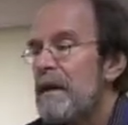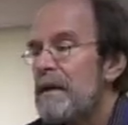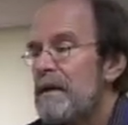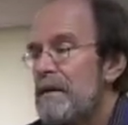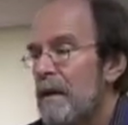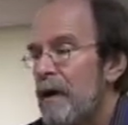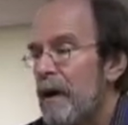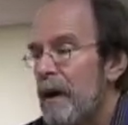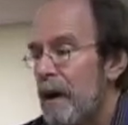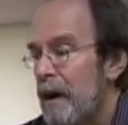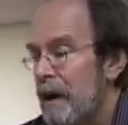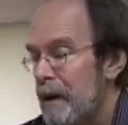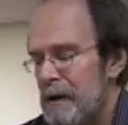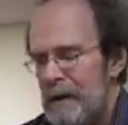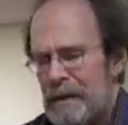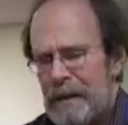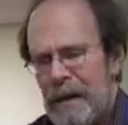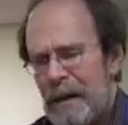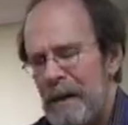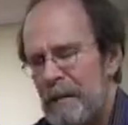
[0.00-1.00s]
So I
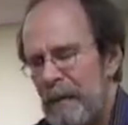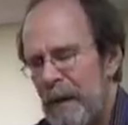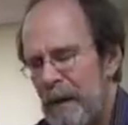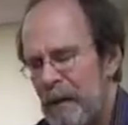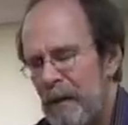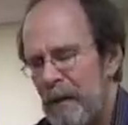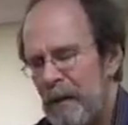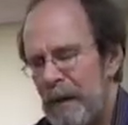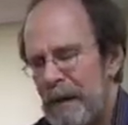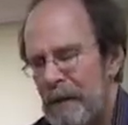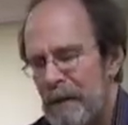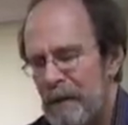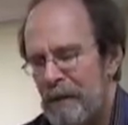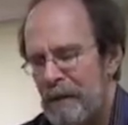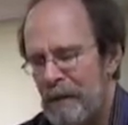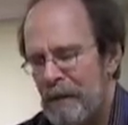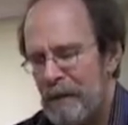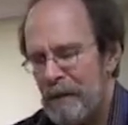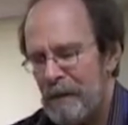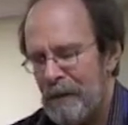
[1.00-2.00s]
decided maybe we could
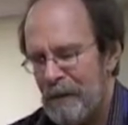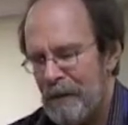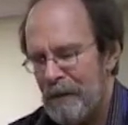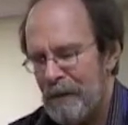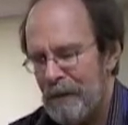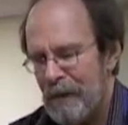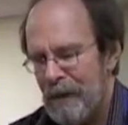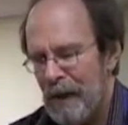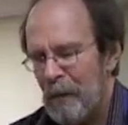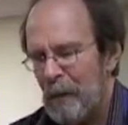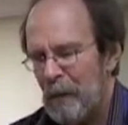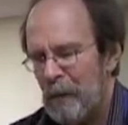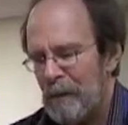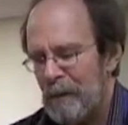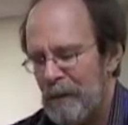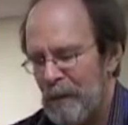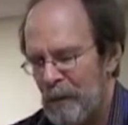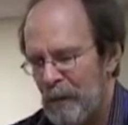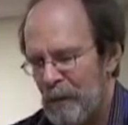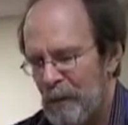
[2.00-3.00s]
I'll
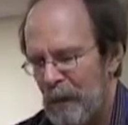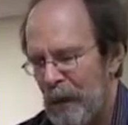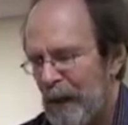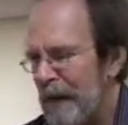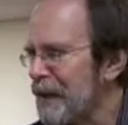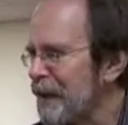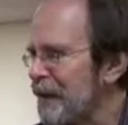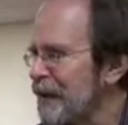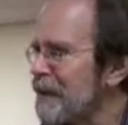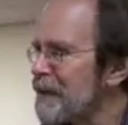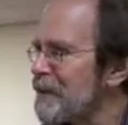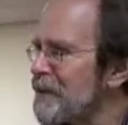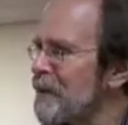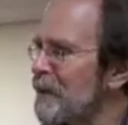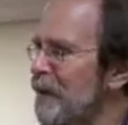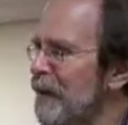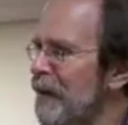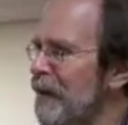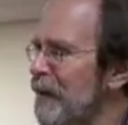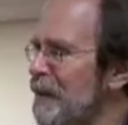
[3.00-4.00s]
write a little
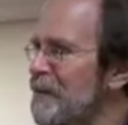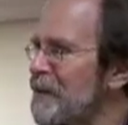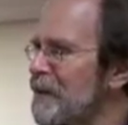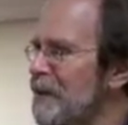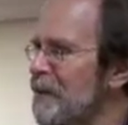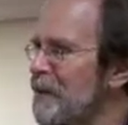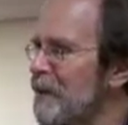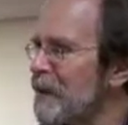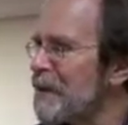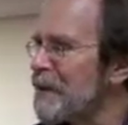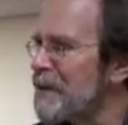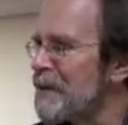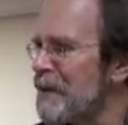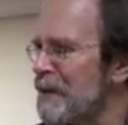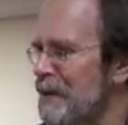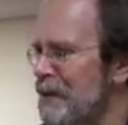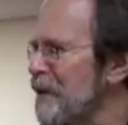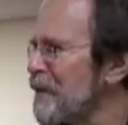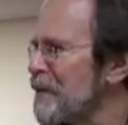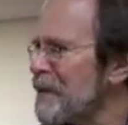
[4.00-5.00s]
simulation that would
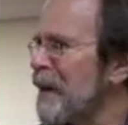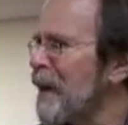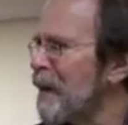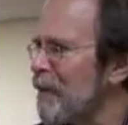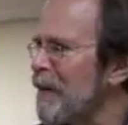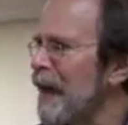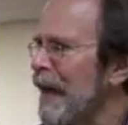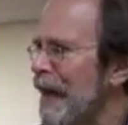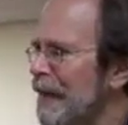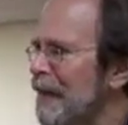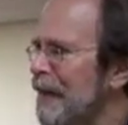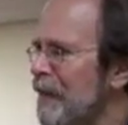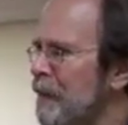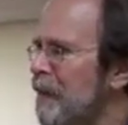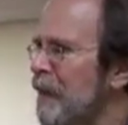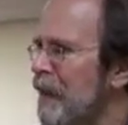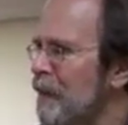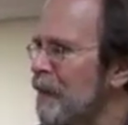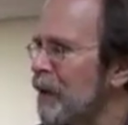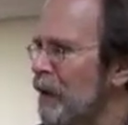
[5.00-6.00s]
see just how badly
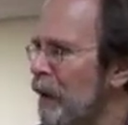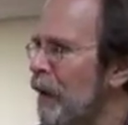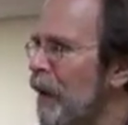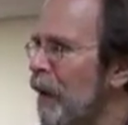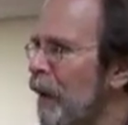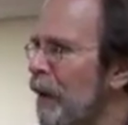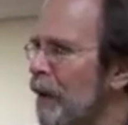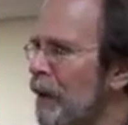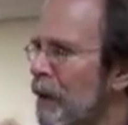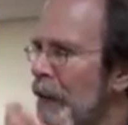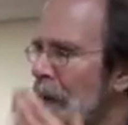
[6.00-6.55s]
people are.